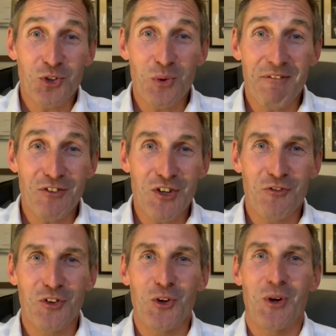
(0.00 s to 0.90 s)
to
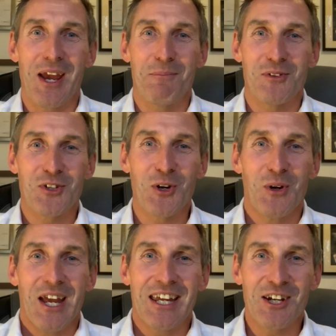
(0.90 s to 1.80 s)
interview him. So
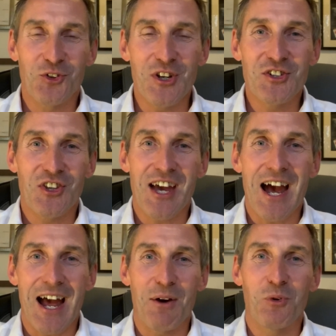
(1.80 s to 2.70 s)
he agreed to
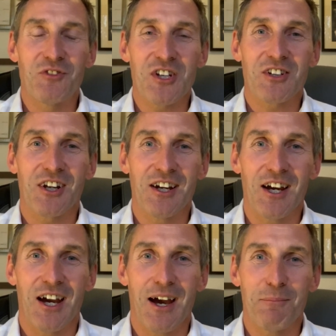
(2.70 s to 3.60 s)
that, and we've just got
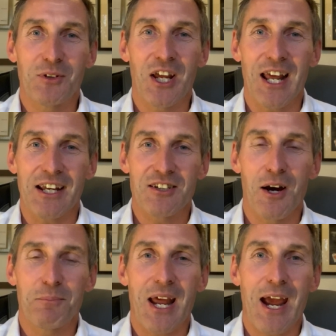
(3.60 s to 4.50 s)
to connect
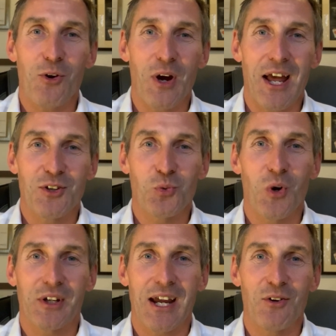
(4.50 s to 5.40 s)
up now and
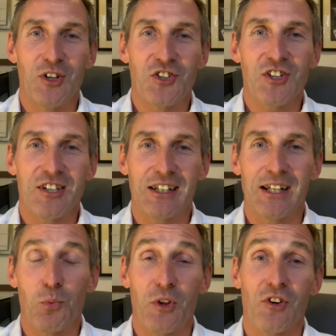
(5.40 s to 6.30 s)
work out
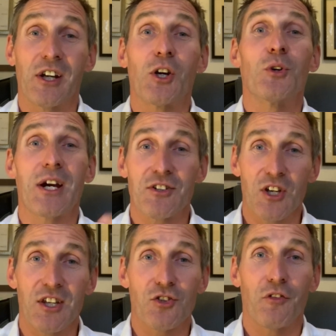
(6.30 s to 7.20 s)
logistically whether I go down to
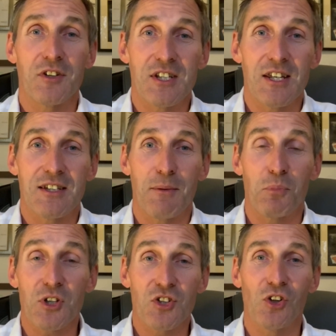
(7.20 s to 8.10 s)
his offices in
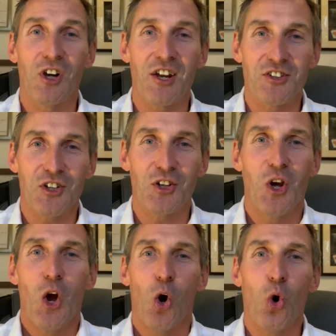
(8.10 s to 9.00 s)
Bristol, London,
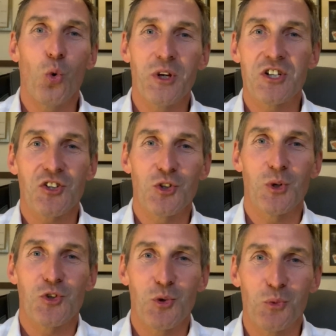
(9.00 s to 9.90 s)
or we just do a
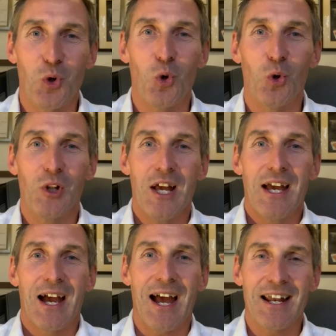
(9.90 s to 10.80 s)
Zoom call
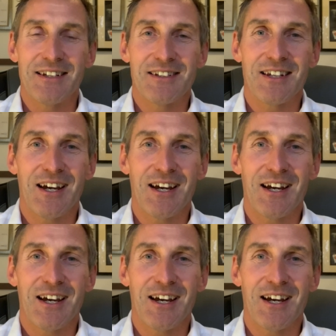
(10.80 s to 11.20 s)
and